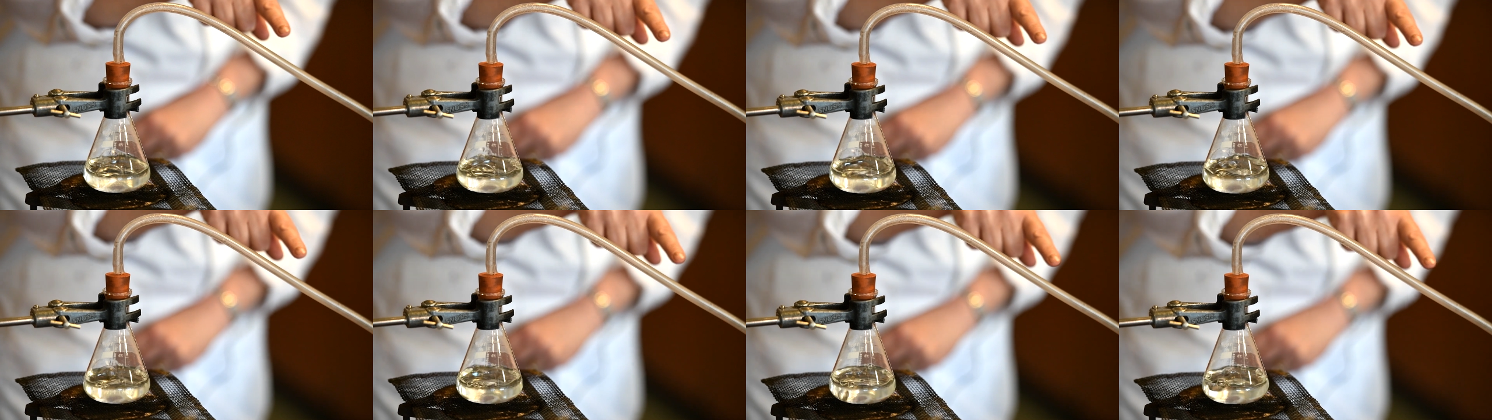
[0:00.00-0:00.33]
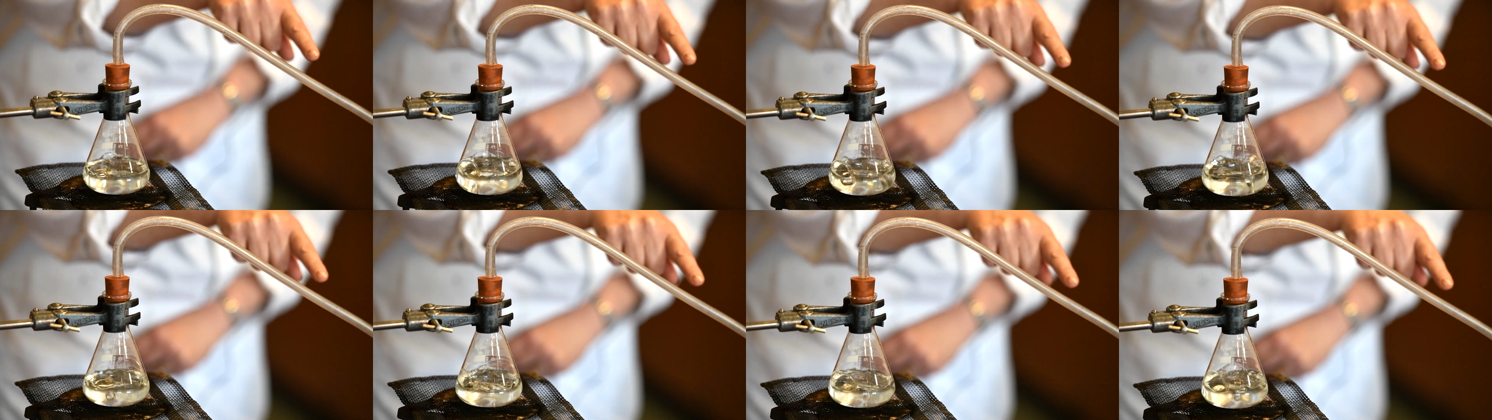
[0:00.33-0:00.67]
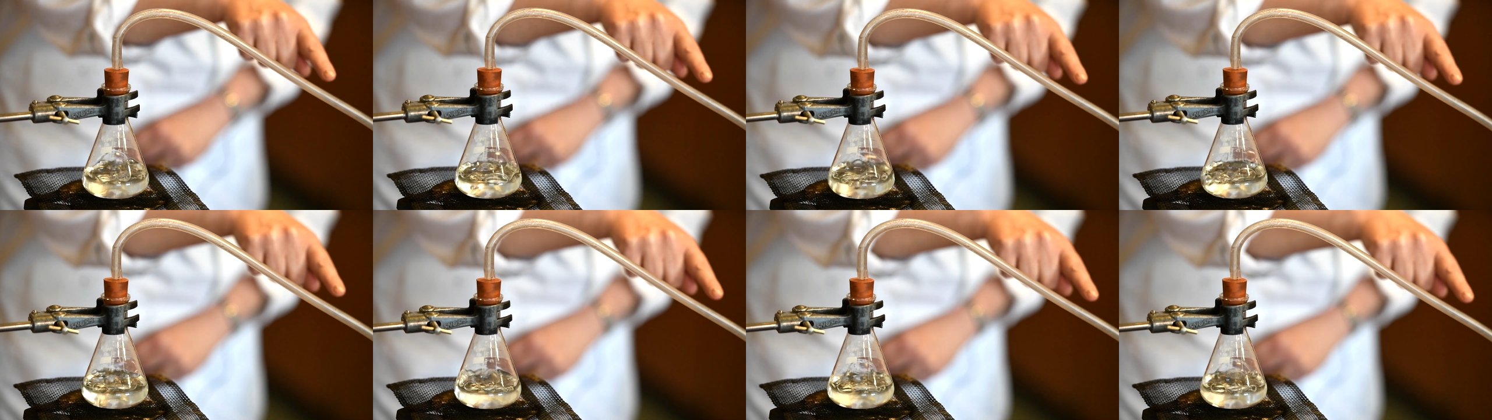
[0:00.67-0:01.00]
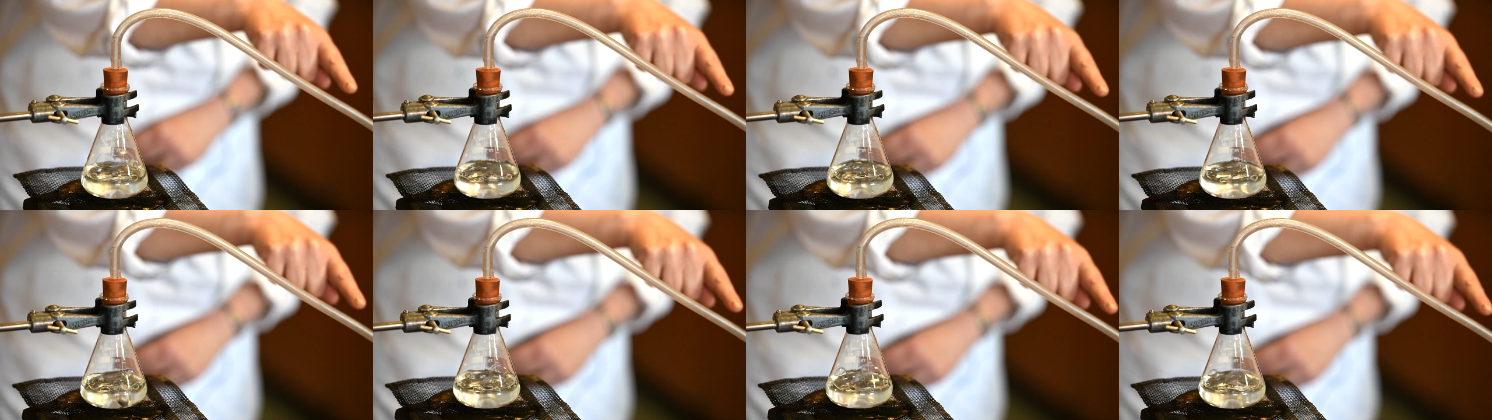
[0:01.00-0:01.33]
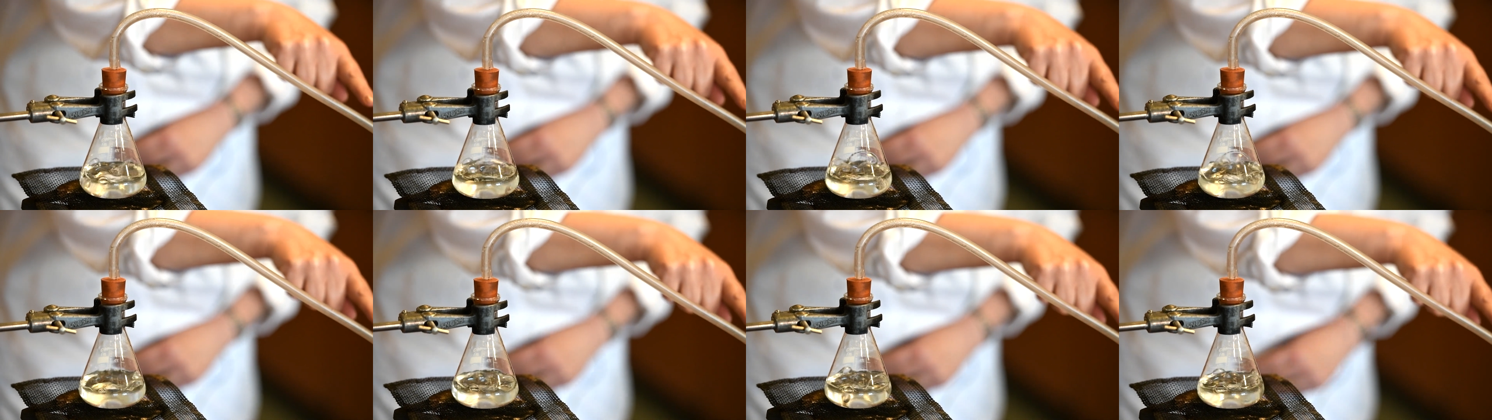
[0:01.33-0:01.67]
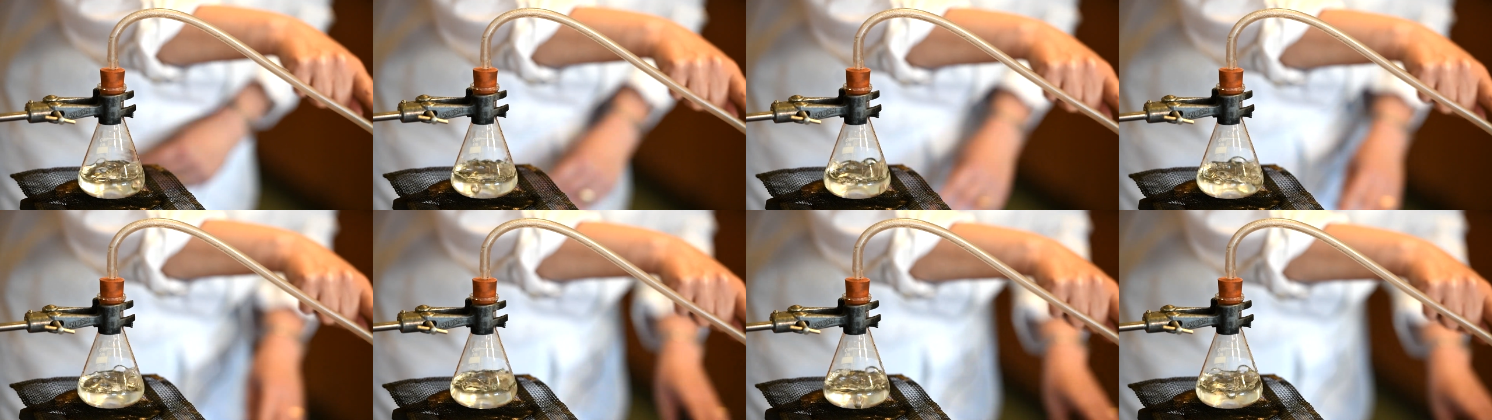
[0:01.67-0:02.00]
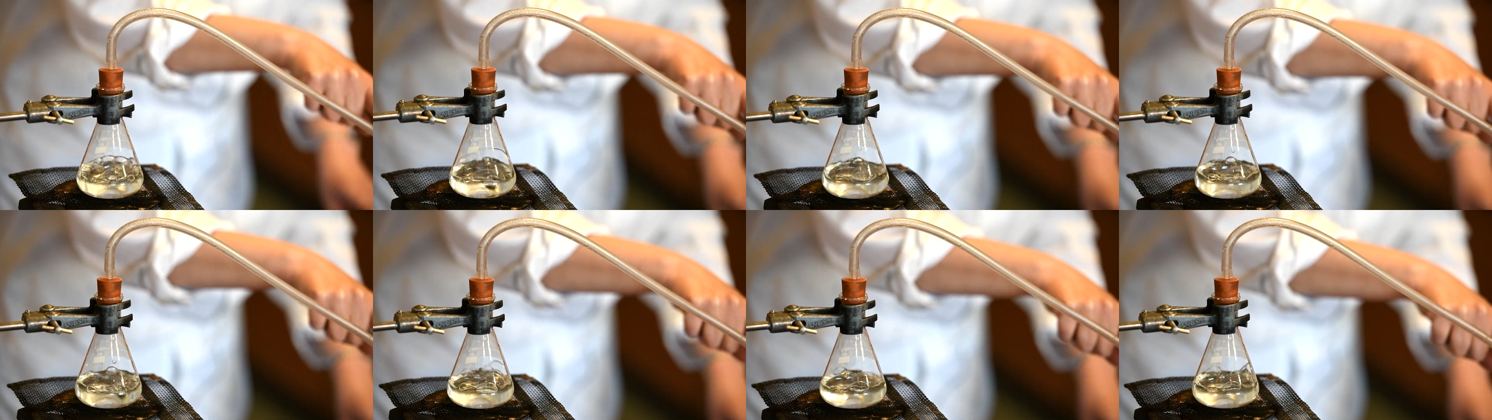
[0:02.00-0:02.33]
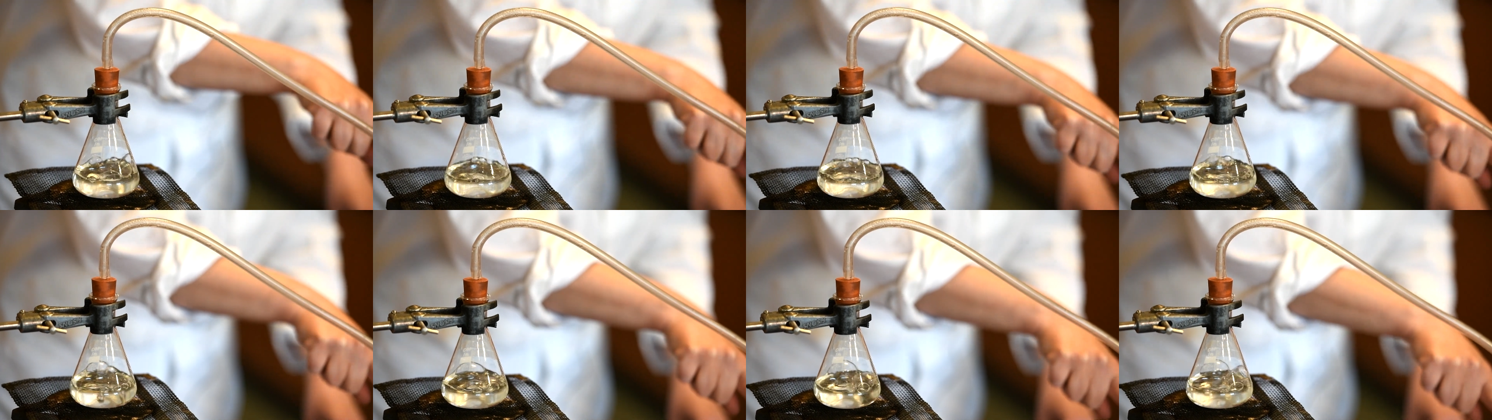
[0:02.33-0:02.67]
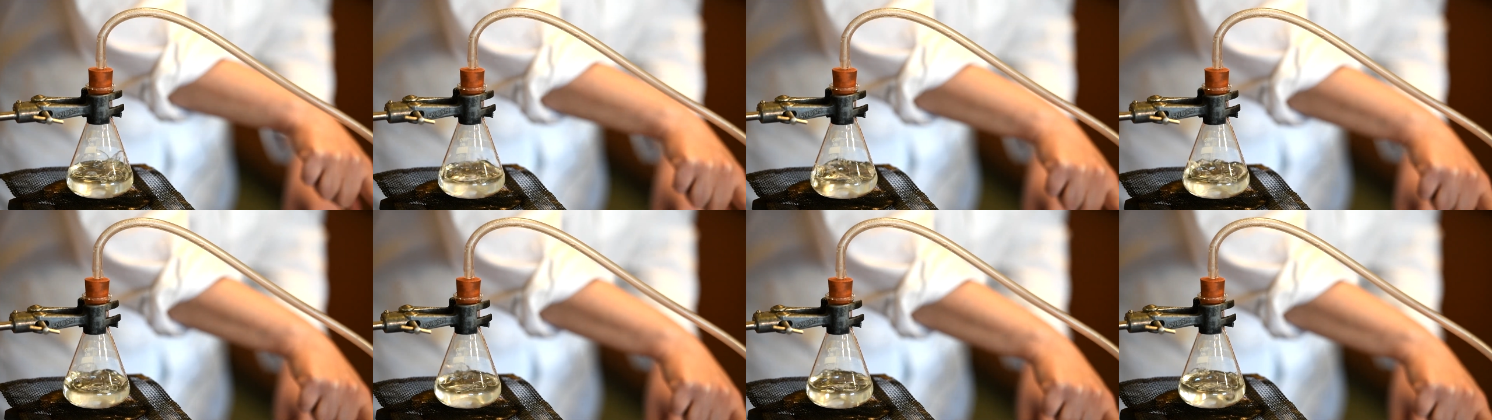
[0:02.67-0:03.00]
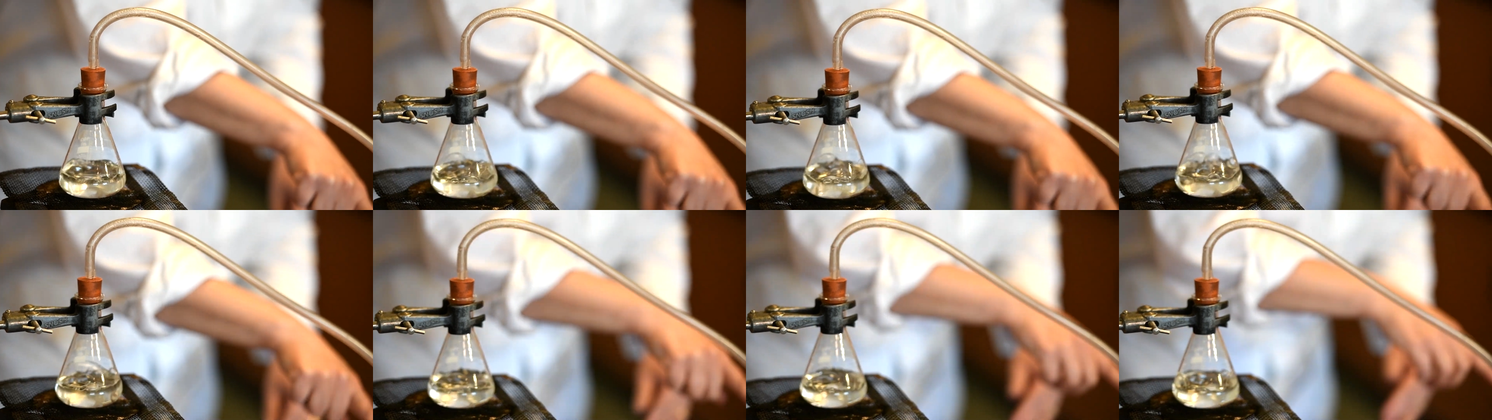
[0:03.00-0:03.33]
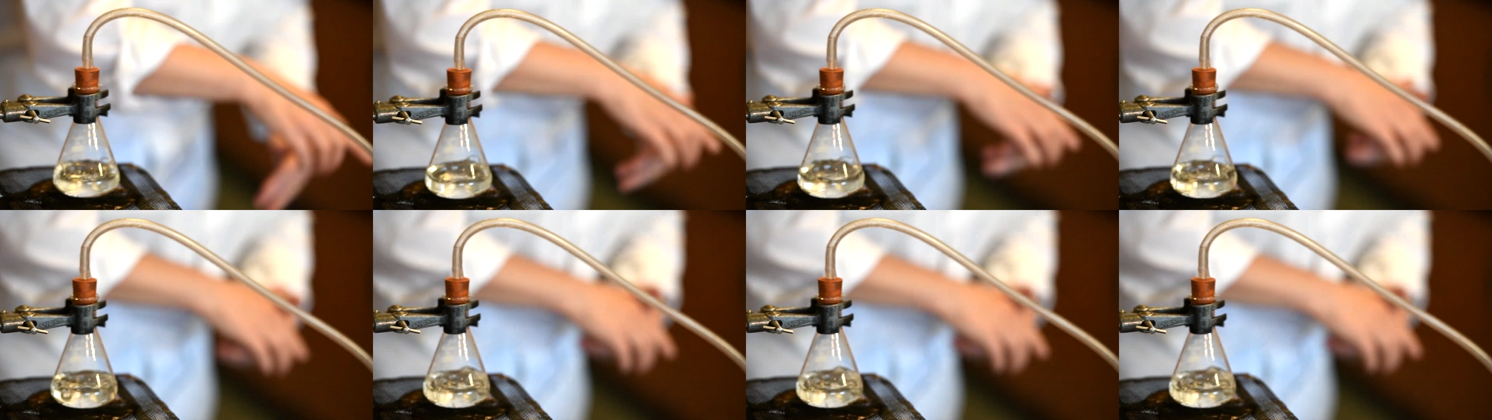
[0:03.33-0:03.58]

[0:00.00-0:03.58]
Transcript: Nobody's mouth can be seen.